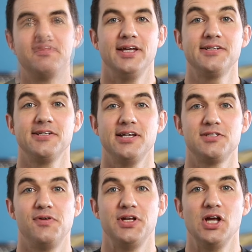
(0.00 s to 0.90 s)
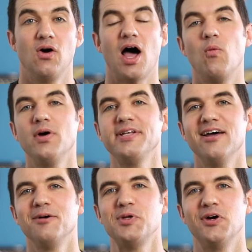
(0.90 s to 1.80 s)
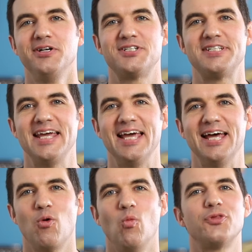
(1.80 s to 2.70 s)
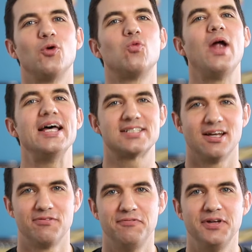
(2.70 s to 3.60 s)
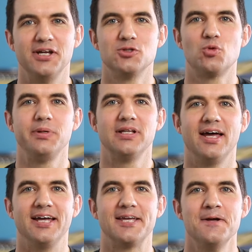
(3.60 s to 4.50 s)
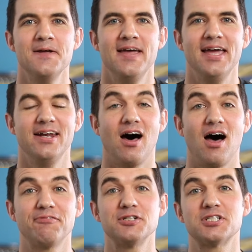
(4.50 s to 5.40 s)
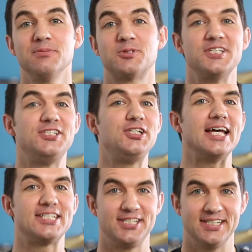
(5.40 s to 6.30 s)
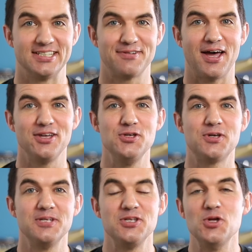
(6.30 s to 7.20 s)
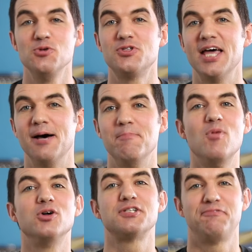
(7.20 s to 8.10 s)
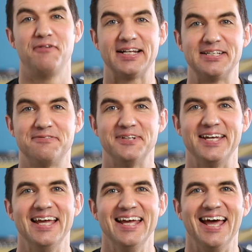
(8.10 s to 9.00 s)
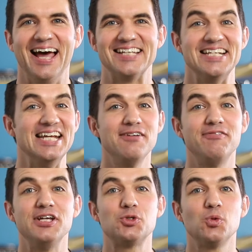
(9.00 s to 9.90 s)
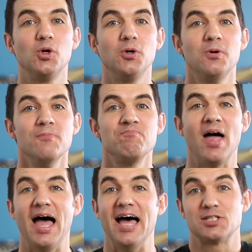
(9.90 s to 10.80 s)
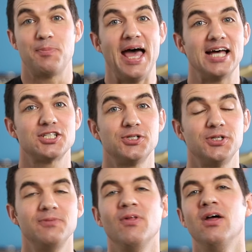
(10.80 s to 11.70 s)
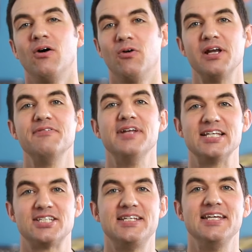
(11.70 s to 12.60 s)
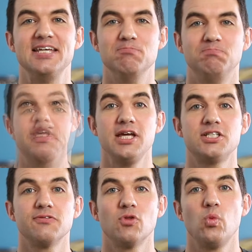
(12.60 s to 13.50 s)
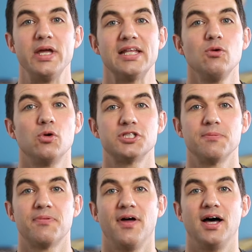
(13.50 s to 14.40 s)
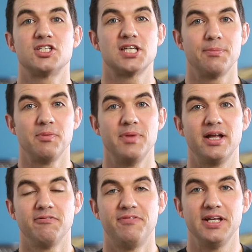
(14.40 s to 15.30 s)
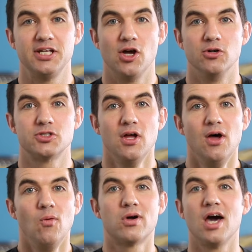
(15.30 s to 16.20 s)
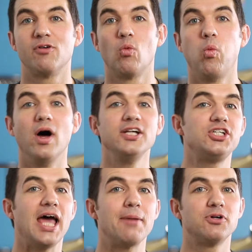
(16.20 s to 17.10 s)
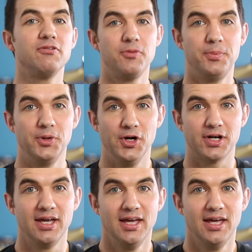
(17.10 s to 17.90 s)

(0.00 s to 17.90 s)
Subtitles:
In today's video, I want to help you understand what the rest of the videos will be like and to offer some suggestions of how you can use them most effectively as an individual, as a pastor, or even as a team. Each of the Weekly Worship Thoughts supplemental videos will cover one chapter of the book